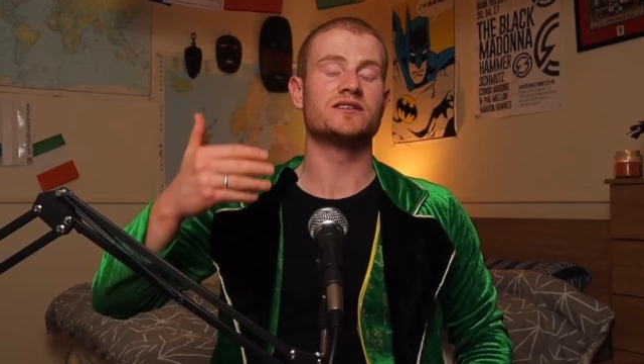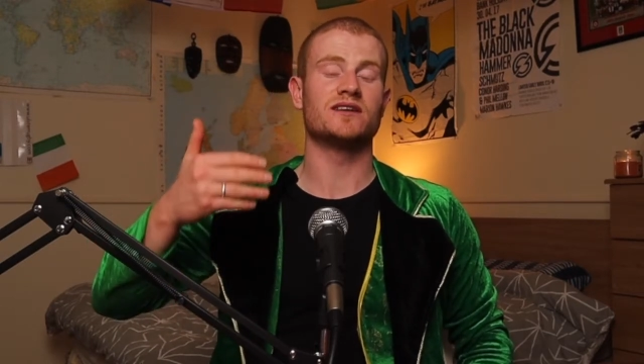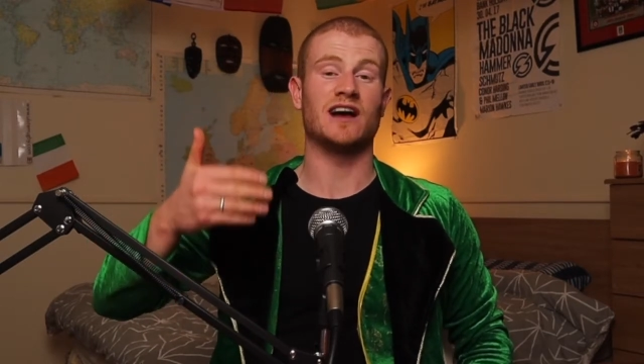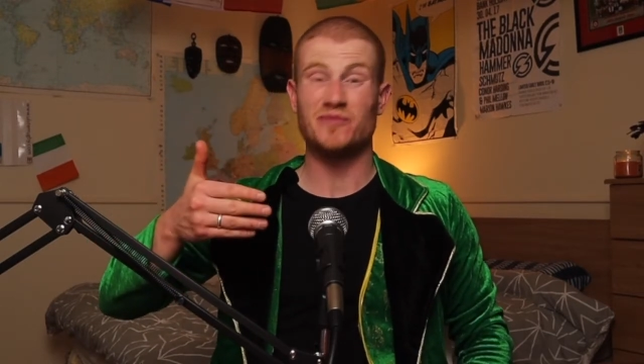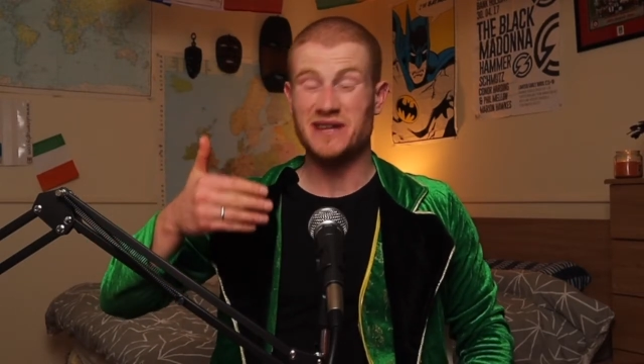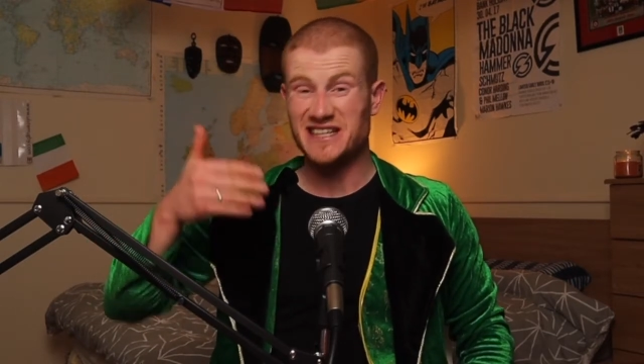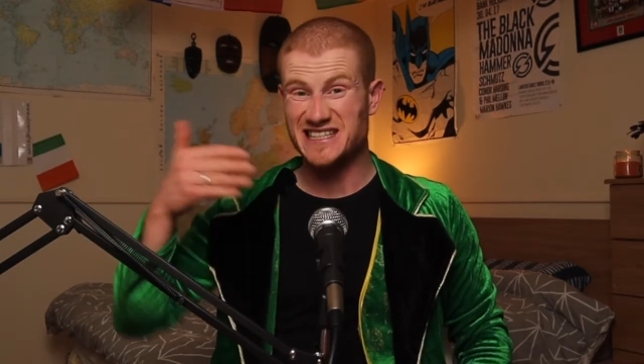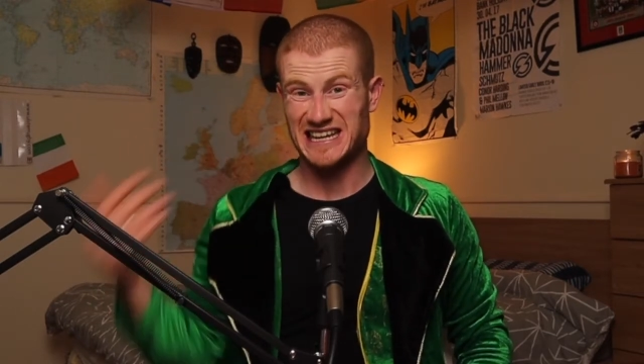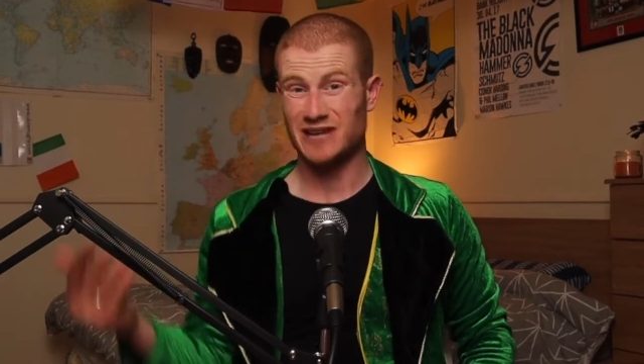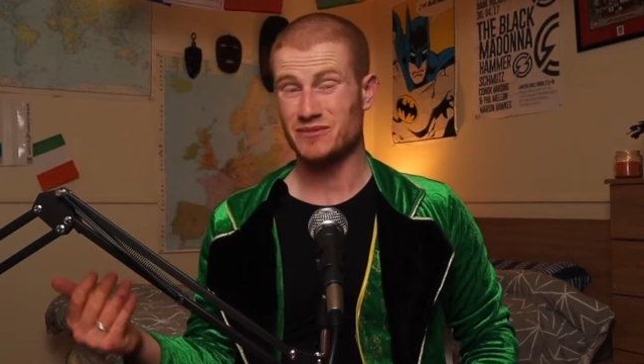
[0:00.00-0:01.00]
have been
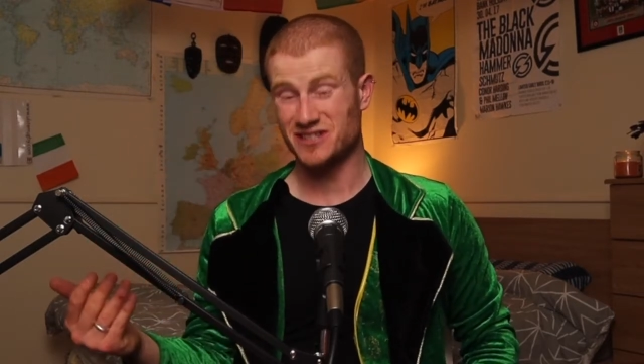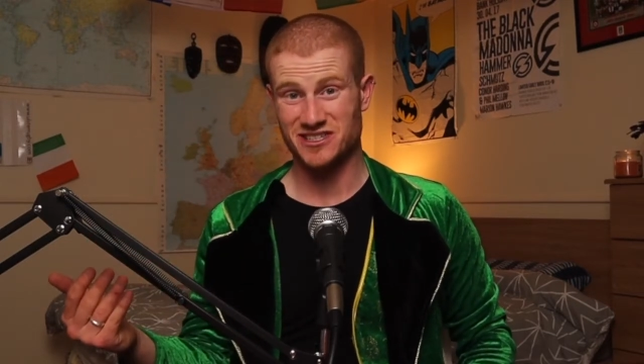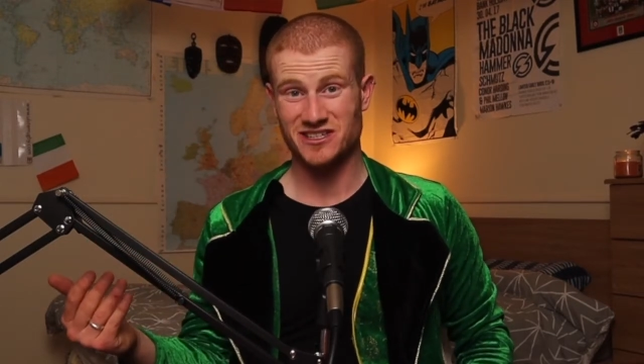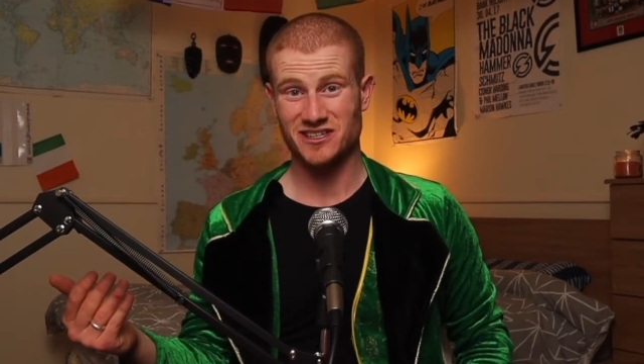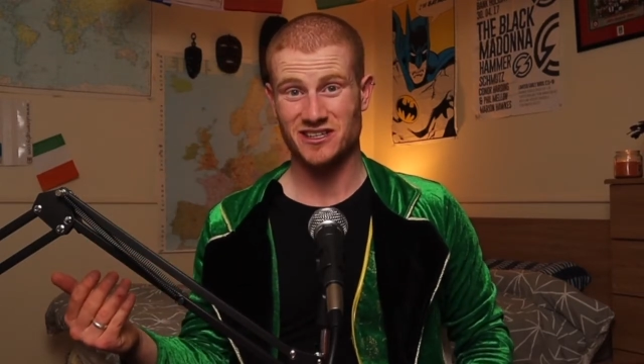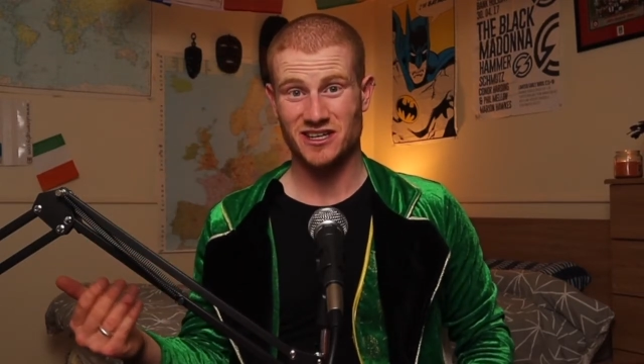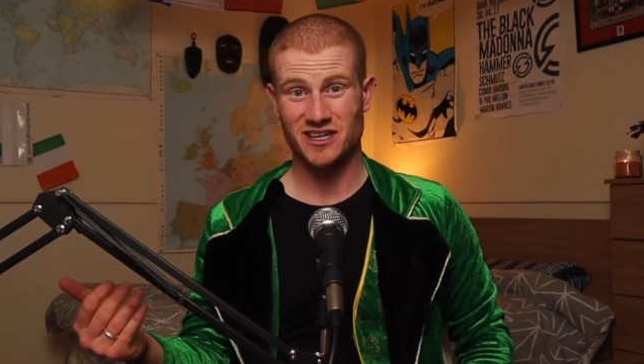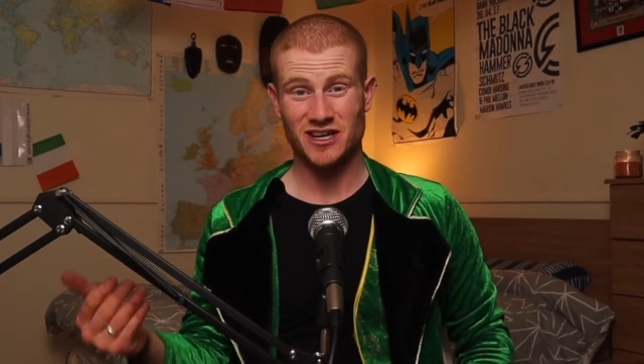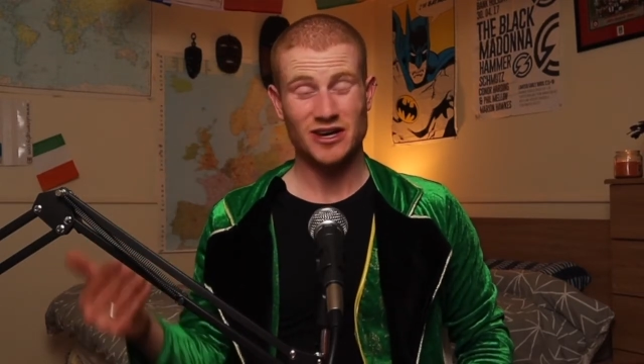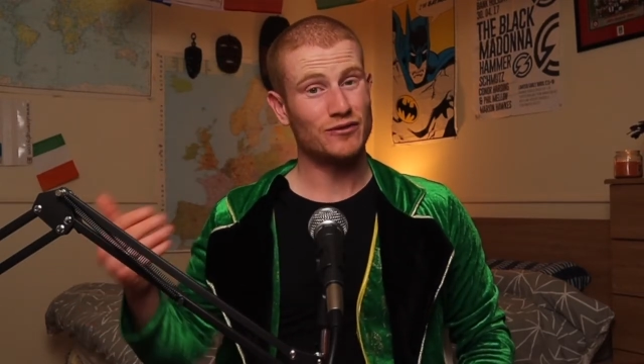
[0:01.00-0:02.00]
damaged.
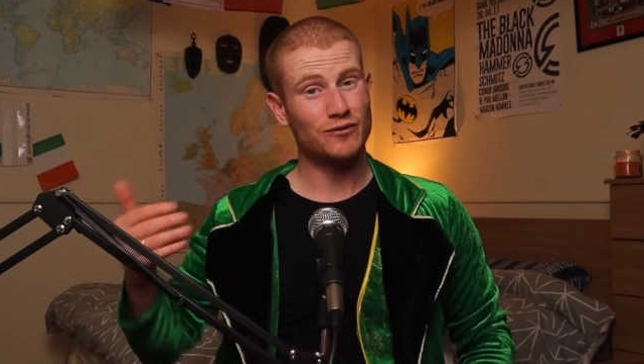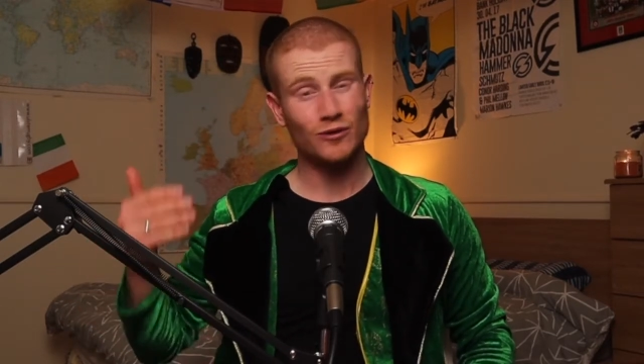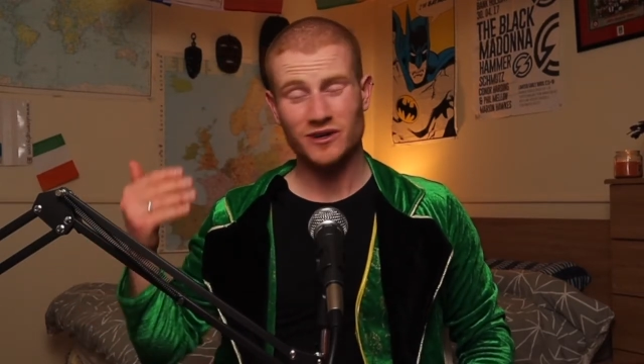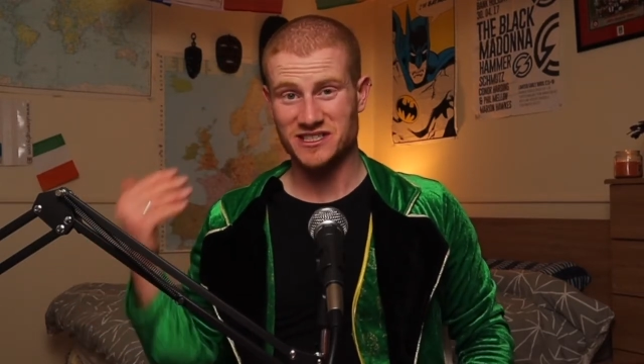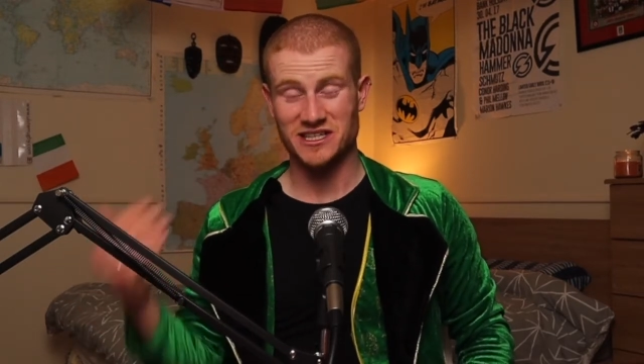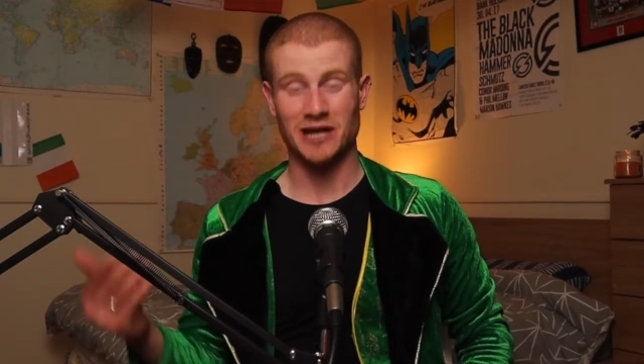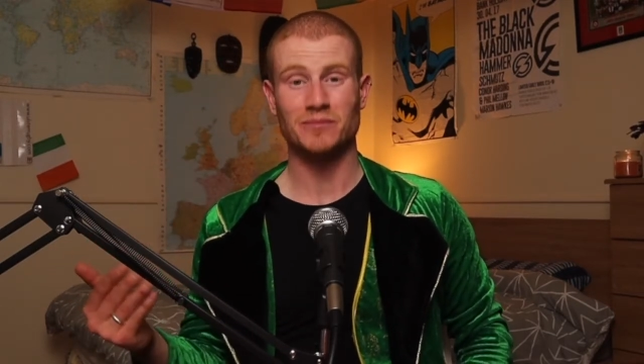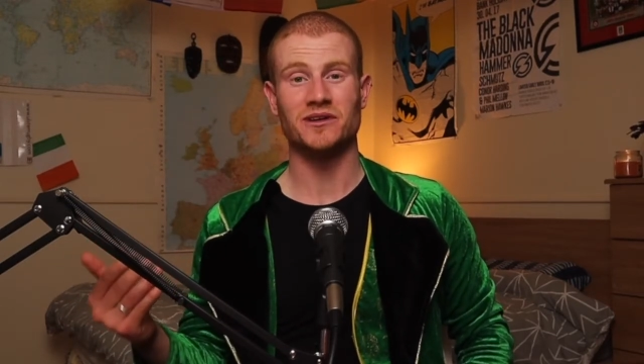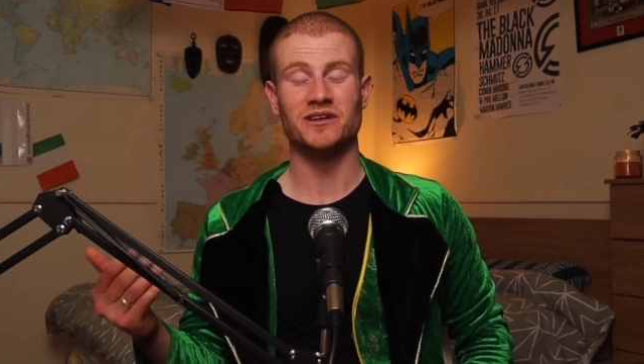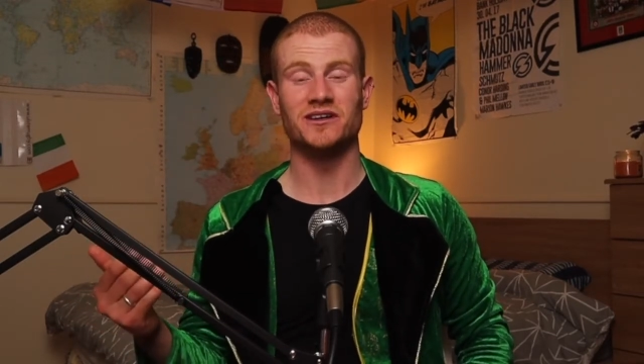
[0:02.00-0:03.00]
For
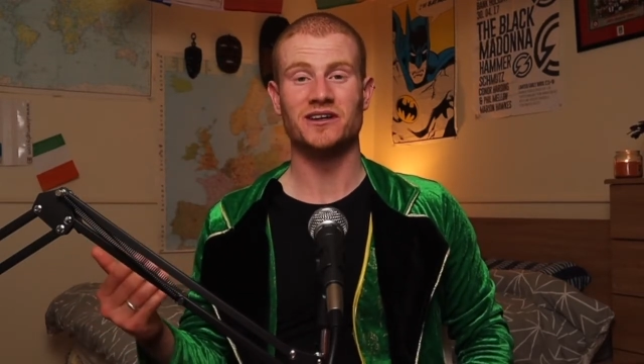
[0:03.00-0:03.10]
example,